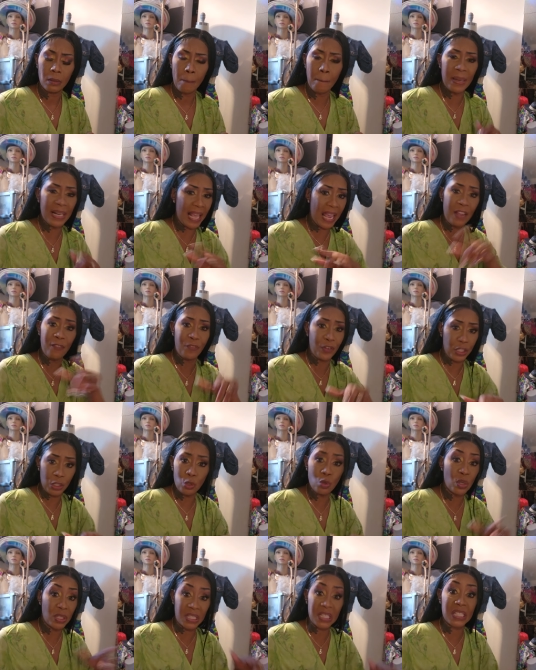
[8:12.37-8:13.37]
But I ain't finna
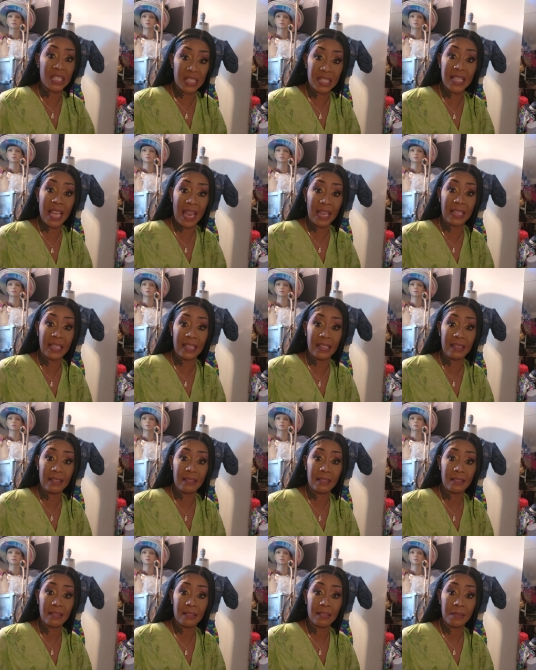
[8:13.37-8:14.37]
do it this second.
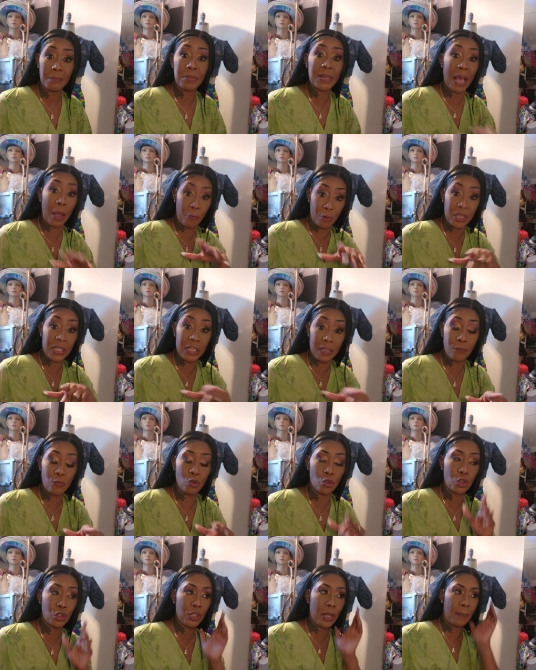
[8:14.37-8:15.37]
But I would give
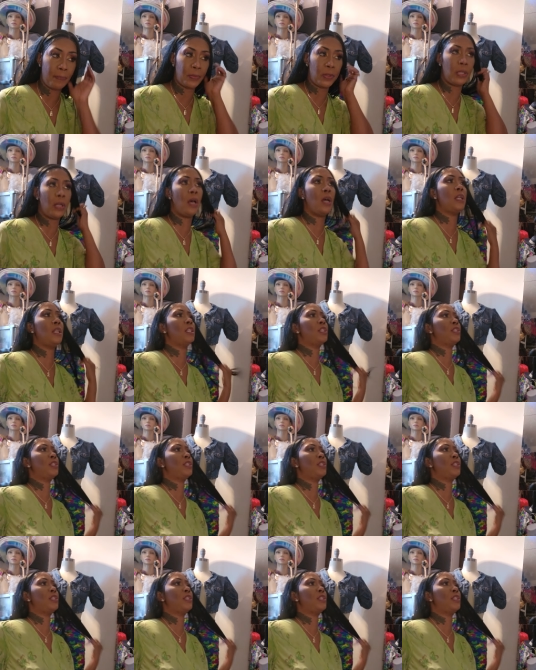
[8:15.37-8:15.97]
you something on